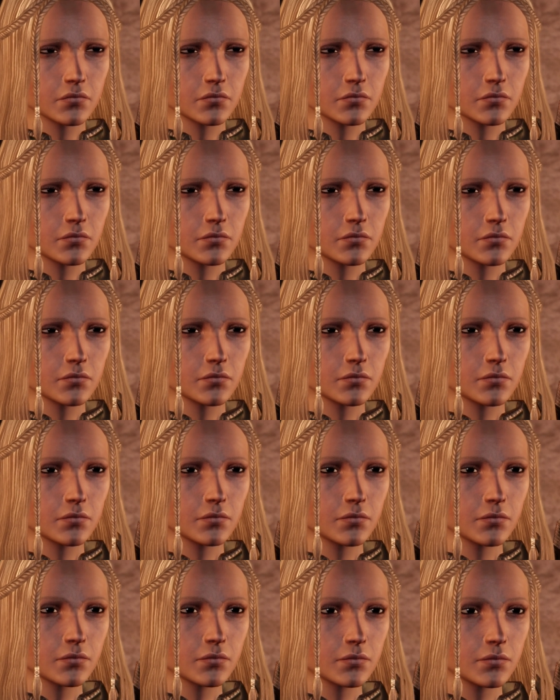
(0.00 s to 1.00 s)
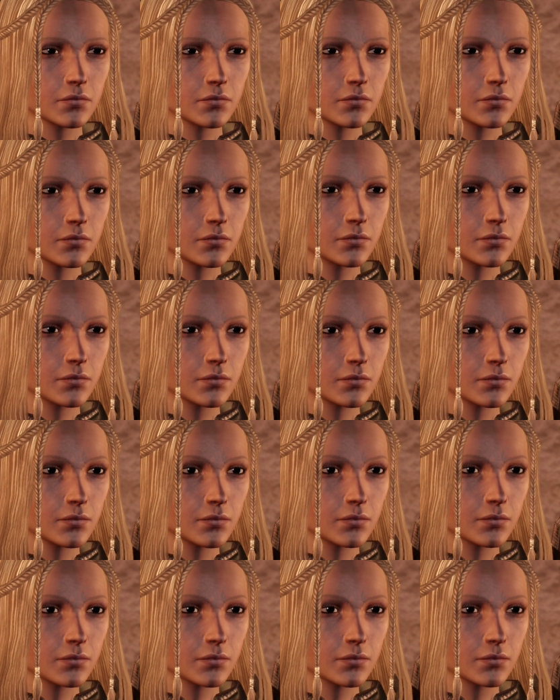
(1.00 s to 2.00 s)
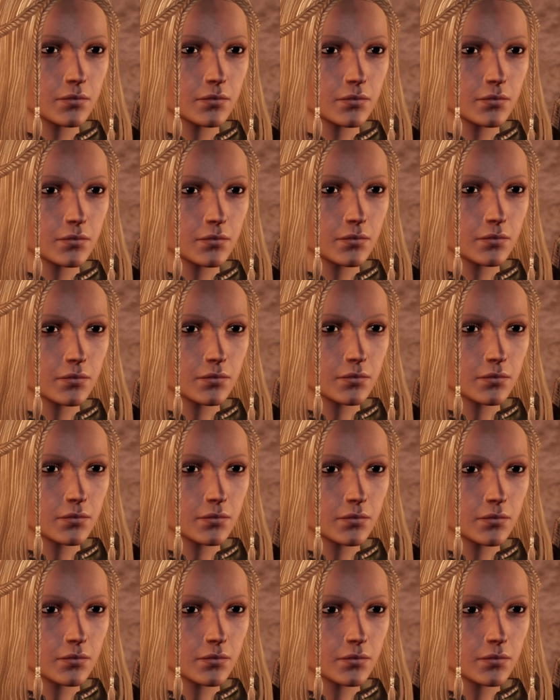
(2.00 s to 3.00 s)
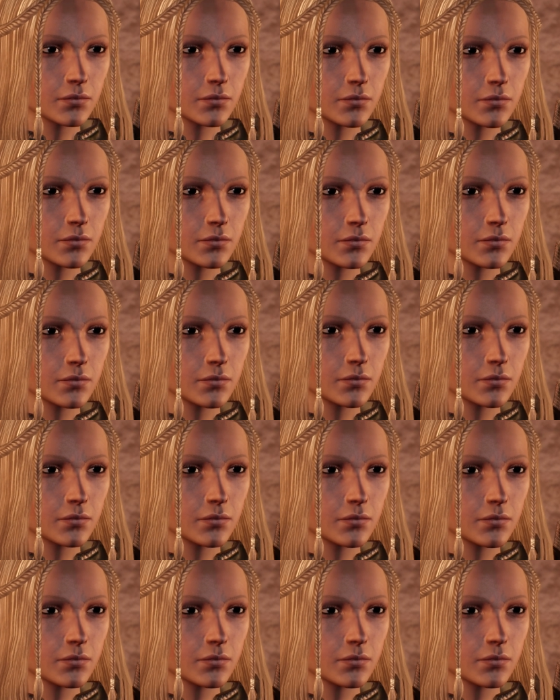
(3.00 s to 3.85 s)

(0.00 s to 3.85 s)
(silence)